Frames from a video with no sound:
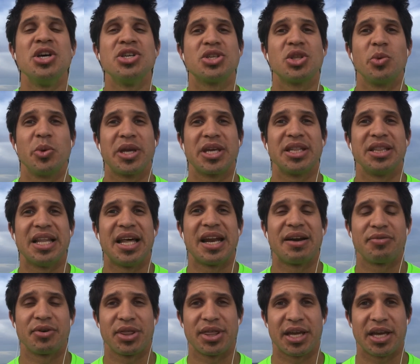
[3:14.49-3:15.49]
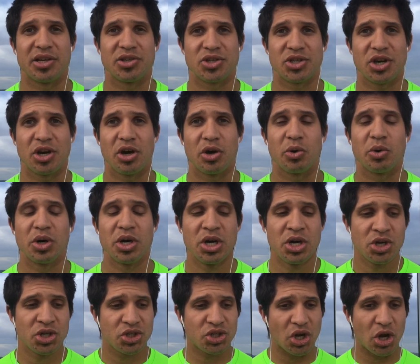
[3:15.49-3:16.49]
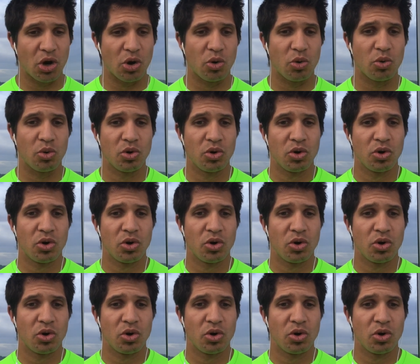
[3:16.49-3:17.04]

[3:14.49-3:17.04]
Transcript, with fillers: so that we can let everything else go. So